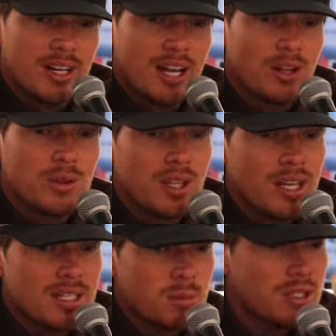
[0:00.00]
And I don't
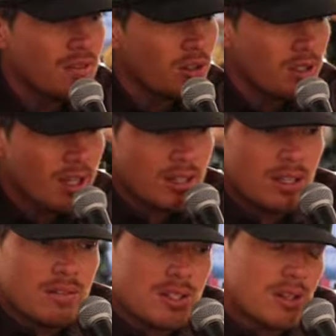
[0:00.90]
think it's specifically like
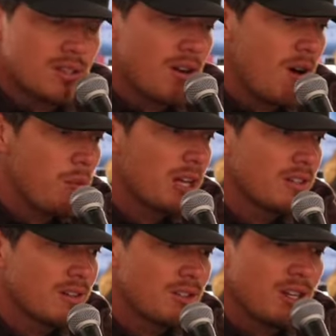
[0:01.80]
love songs or heartbreak
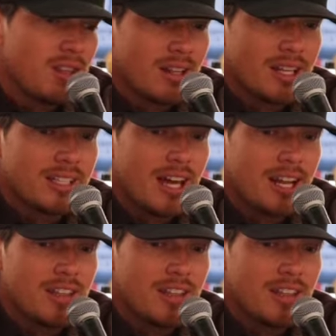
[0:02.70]
songs or anything like that.